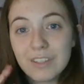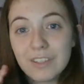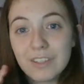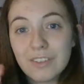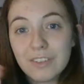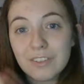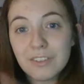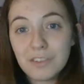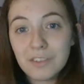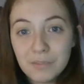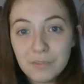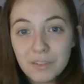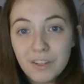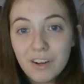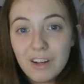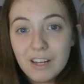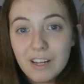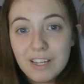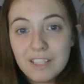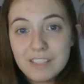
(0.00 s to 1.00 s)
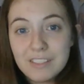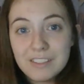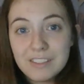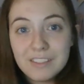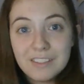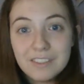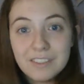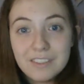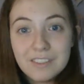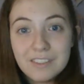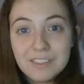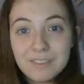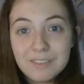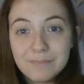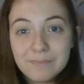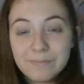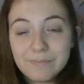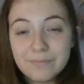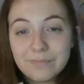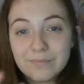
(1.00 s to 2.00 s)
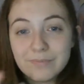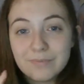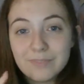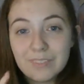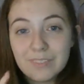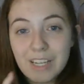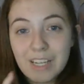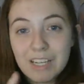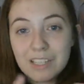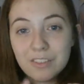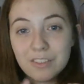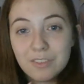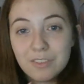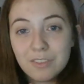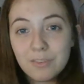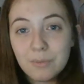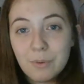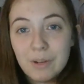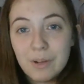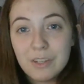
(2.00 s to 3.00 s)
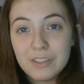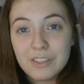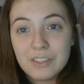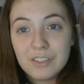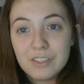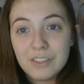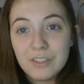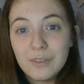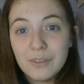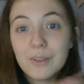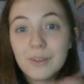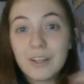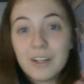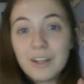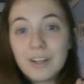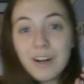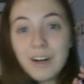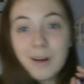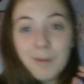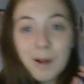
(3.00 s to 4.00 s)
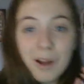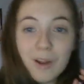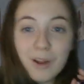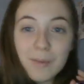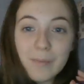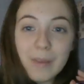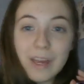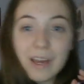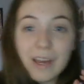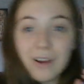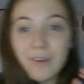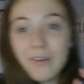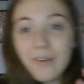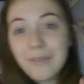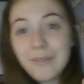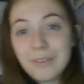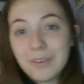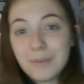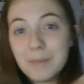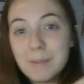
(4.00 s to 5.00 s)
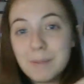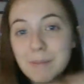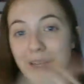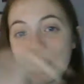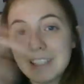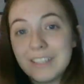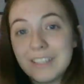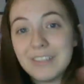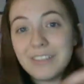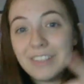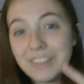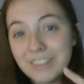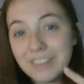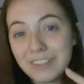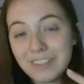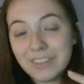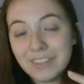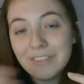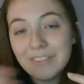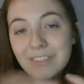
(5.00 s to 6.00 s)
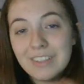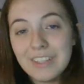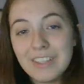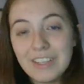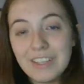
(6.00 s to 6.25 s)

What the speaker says: Sorry for the hiatus. I had lots of work to do. I'm at home now. I'm gonna be back at uni soon.